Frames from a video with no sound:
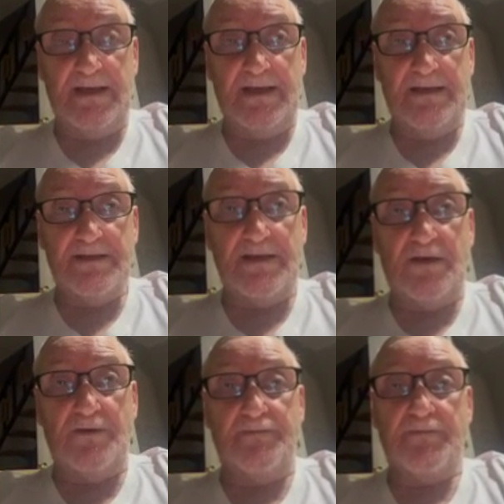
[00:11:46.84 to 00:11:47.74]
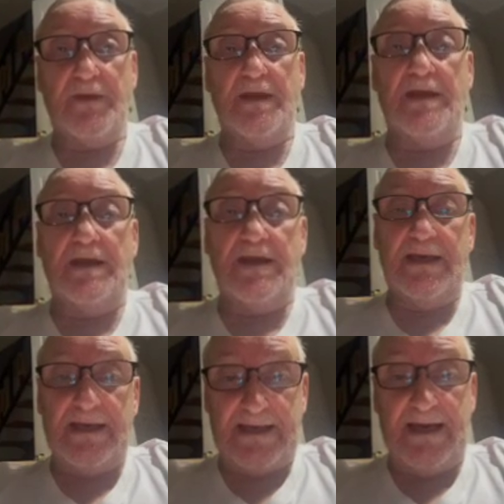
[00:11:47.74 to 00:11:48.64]
So
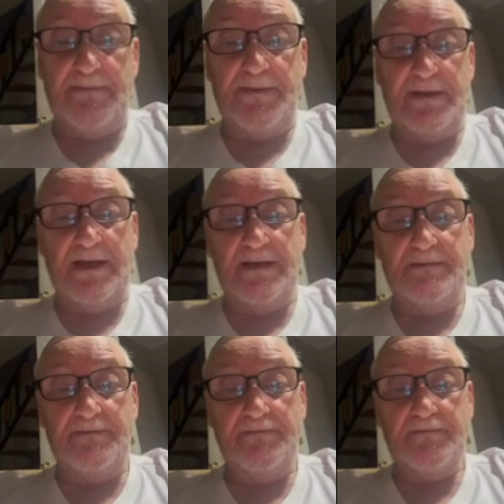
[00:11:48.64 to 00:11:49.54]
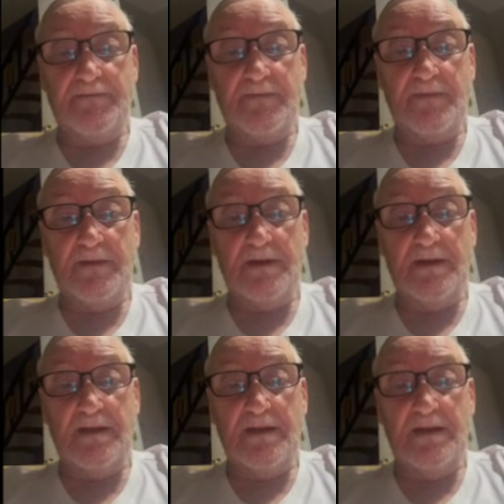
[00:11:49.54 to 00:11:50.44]
it can be done.
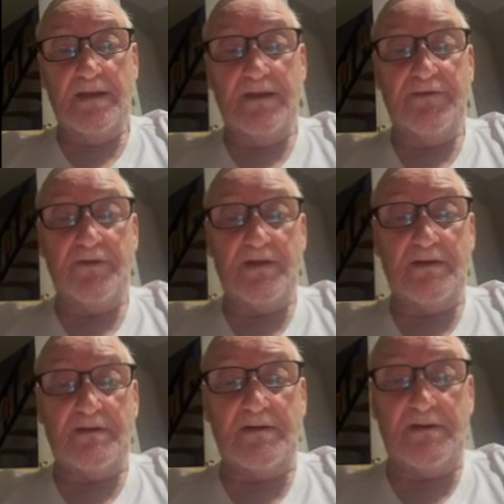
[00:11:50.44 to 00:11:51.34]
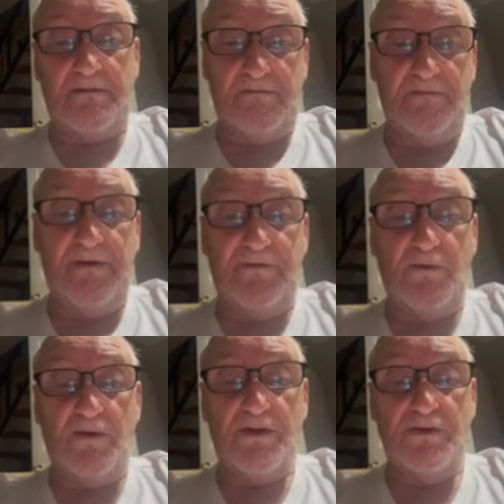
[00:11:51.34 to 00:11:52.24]
If you
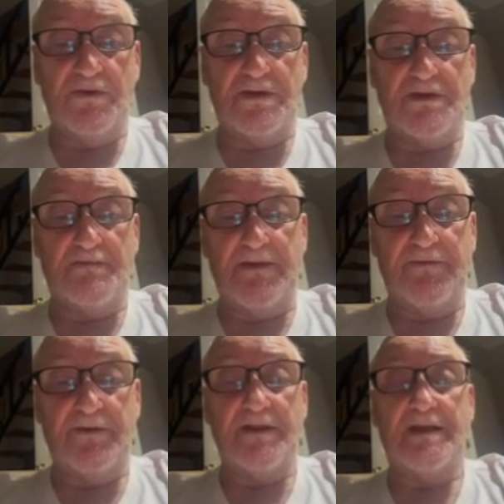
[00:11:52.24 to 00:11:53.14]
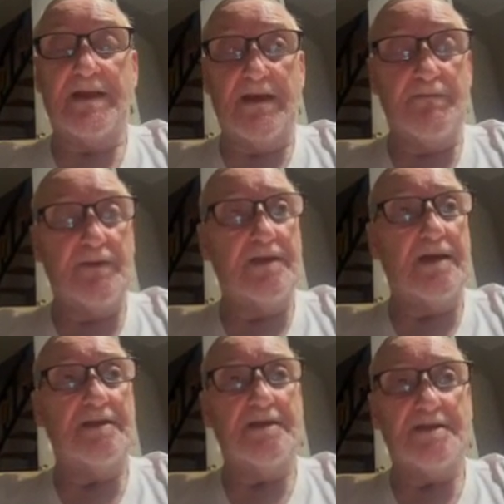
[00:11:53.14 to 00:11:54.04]
want to use this method, it can be
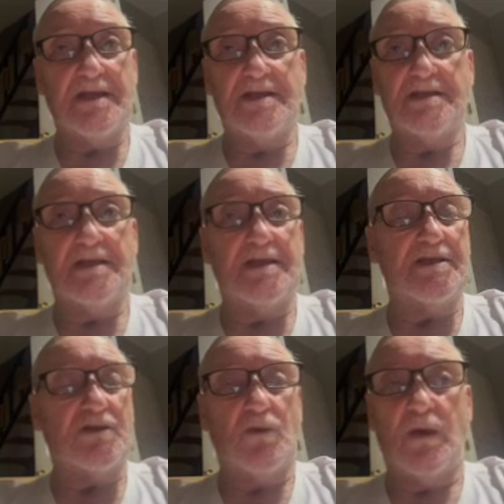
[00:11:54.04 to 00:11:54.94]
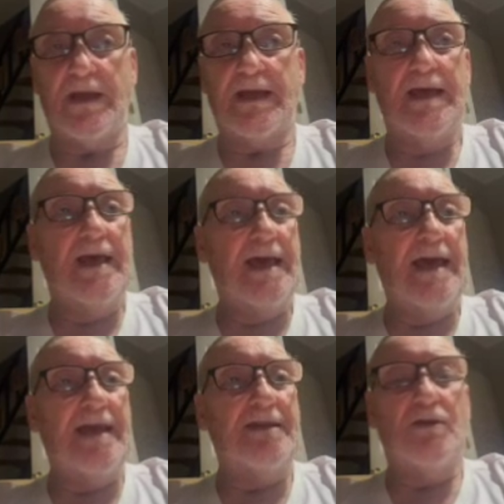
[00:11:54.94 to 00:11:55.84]
done. It's easy, it's quick,
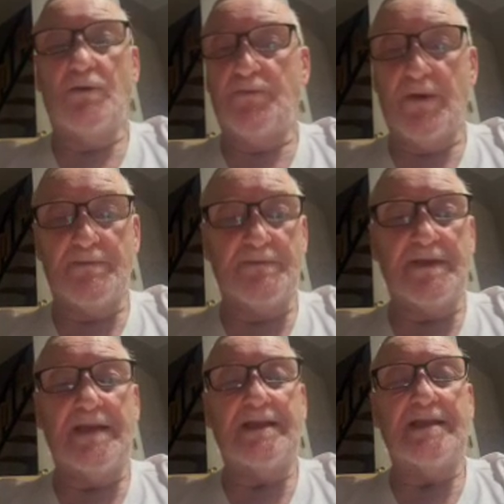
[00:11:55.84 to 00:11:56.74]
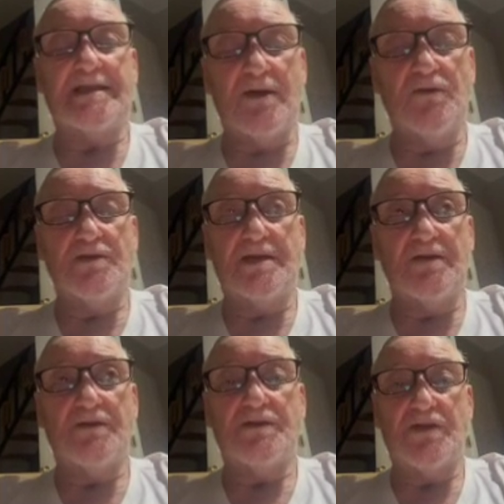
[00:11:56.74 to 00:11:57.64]
and no problems, and it goes in
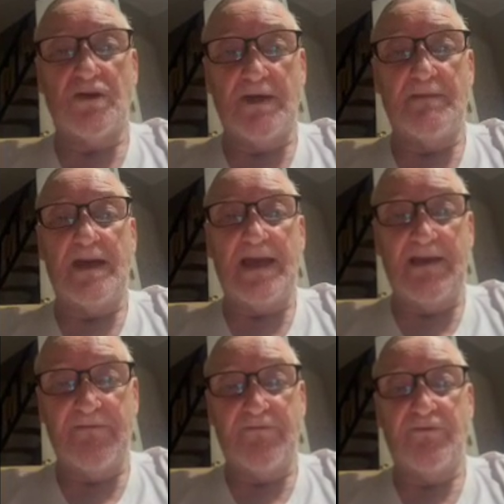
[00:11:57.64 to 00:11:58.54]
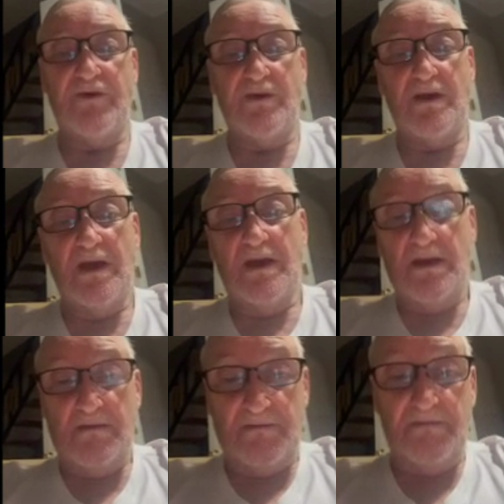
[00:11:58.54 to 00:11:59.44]
on time every
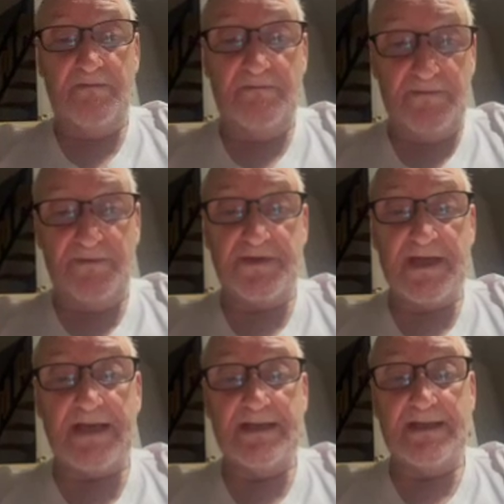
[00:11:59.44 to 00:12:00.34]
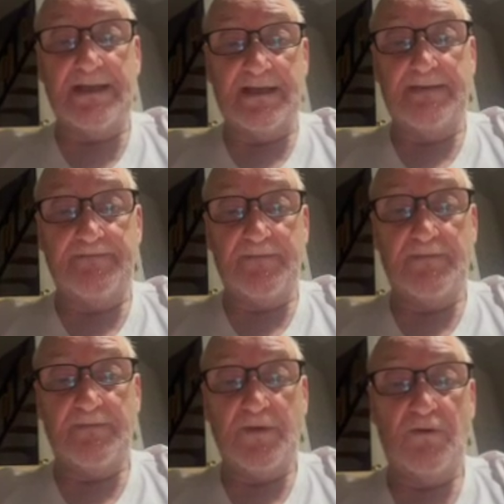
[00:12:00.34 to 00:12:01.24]
second day
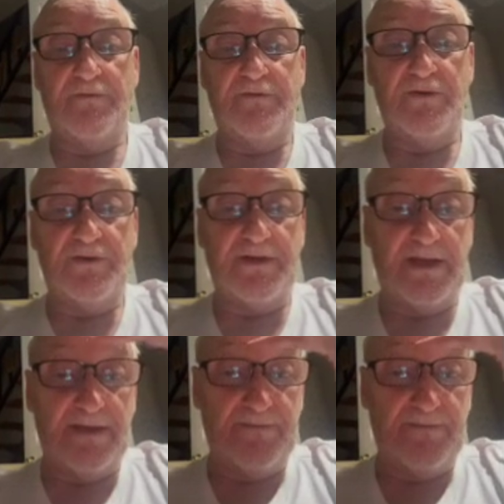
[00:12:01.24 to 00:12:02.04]
or third day.